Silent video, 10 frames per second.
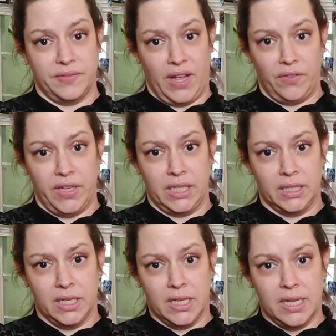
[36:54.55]
velvet
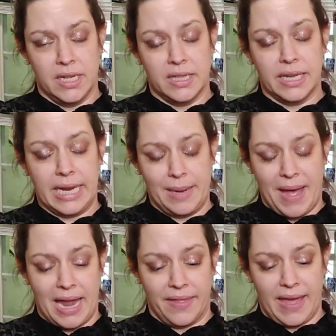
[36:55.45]
that came
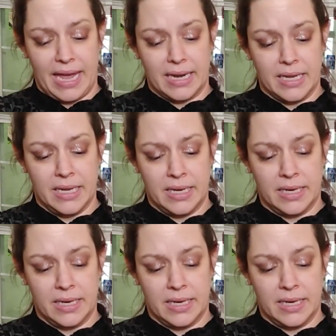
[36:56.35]
out of that